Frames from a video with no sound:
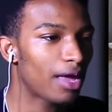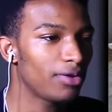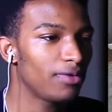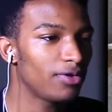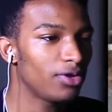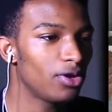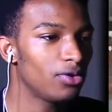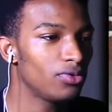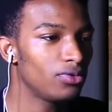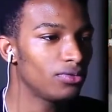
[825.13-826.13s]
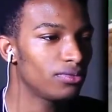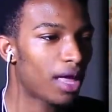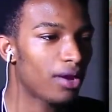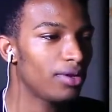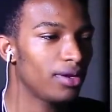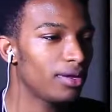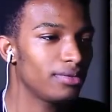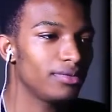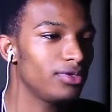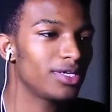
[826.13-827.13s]
I don't even know who I
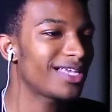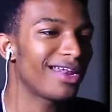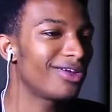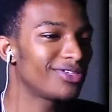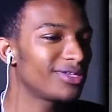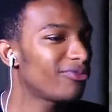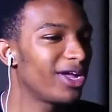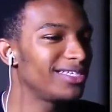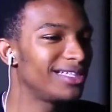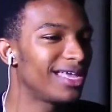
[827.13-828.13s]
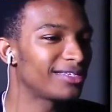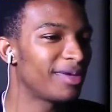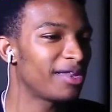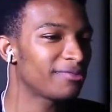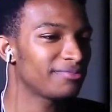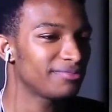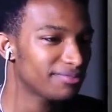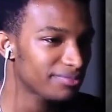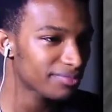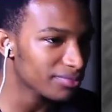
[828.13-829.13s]
don't you just got to go to some crazy lengths, man.
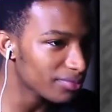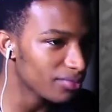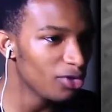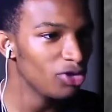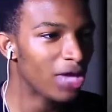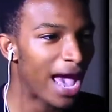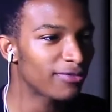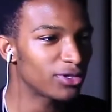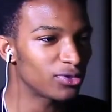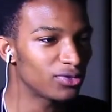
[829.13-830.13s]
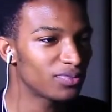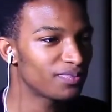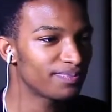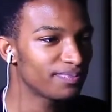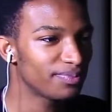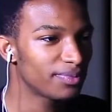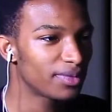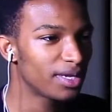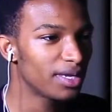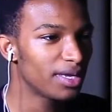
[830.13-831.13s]
You have to.
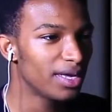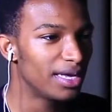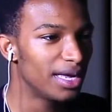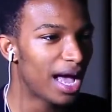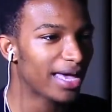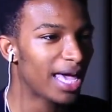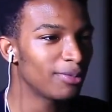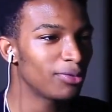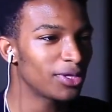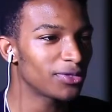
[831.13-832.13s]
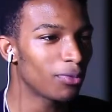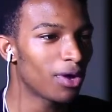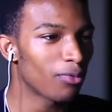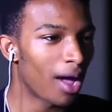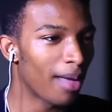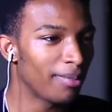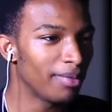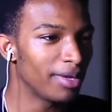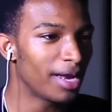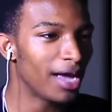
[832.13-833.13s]
I came up with this one
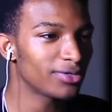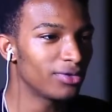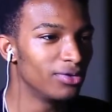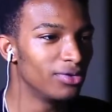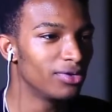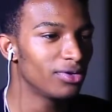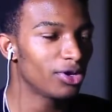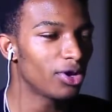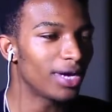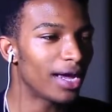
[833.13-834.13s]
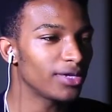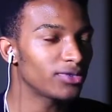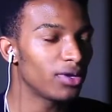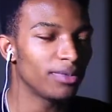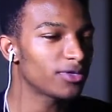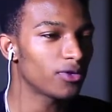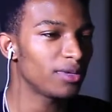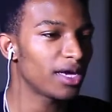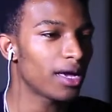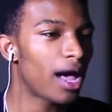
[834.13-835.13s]
rhyme in high school. No, no, not high school. I mean,
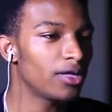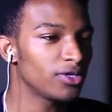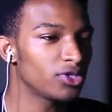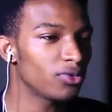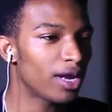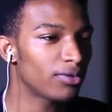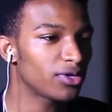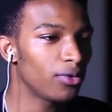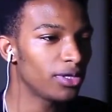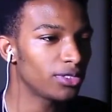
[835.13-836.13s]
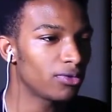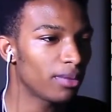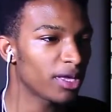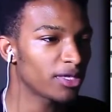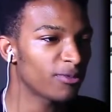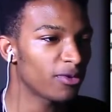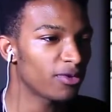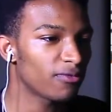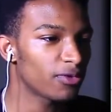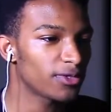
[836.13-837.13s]
excuse me, in college when I was going to um, Kingsborough
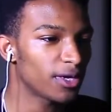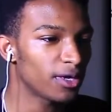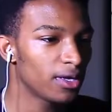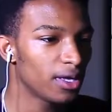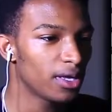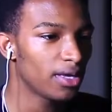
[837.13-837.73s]
University.